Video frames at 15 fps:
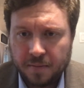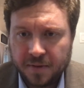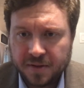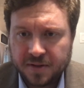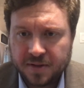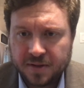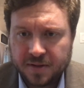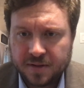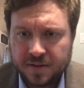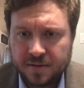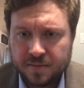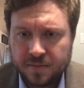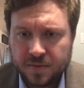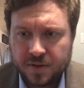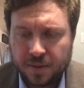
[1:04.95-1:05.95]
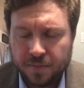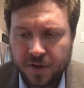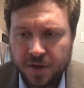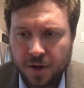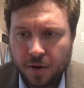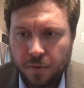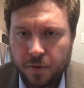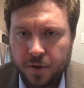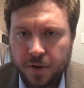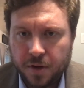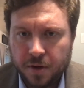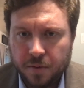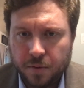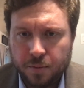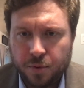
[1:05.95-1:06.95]
It's something that y'all
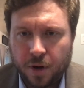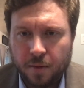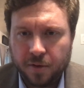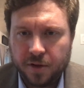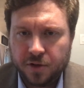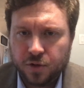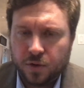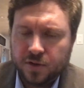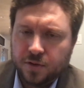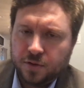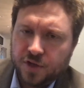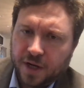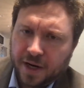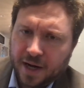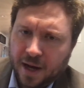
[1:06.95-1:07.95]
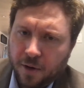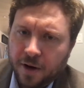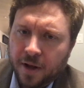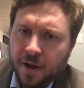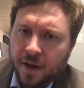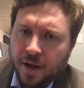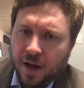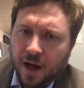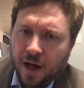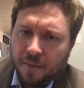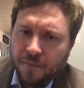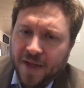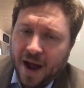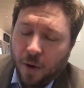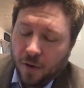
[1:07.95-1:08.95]
would probably enjoy, so check it out.
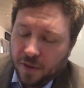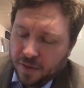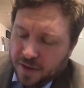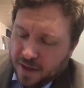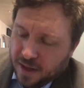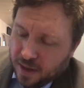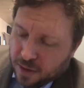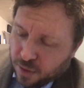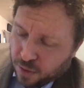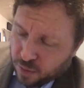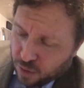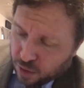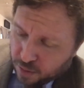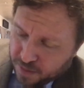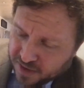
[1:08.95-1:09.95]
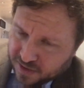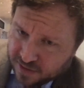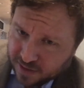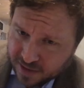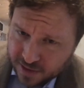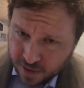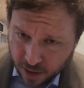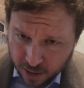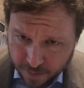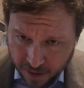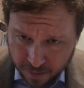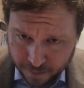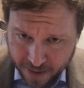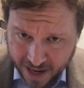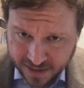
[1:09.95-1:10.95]
Now, the third order of business, let's talk
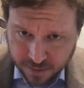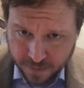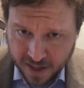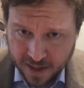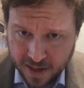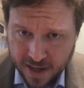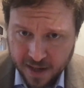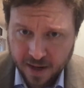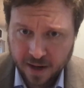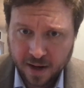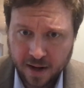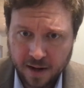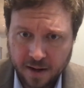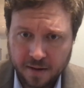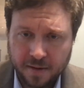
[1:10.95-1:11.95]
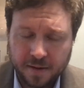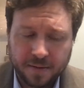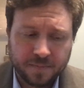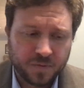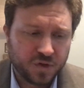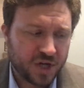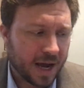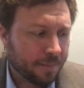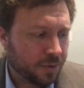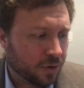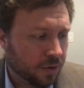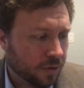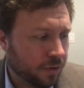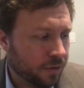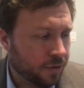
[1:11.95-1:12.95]
about the mask mandate,
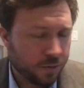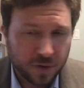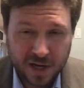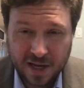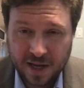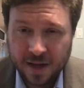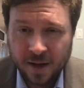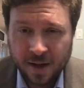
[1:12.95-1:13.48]
Chapter 3.